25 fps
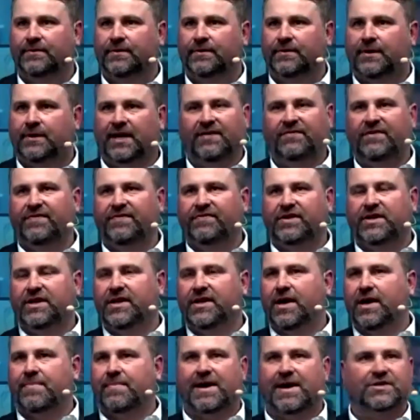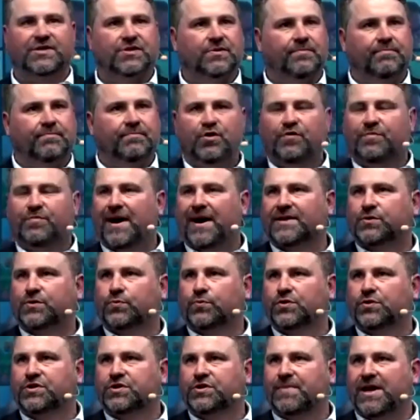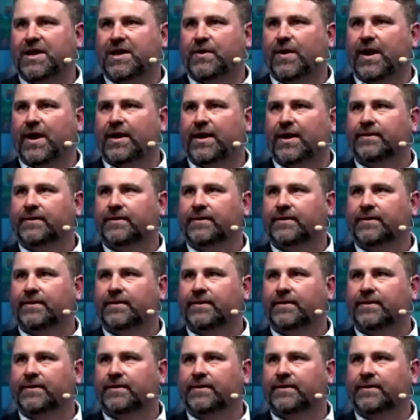Even if you didn't get back to them, move back towards them anyway.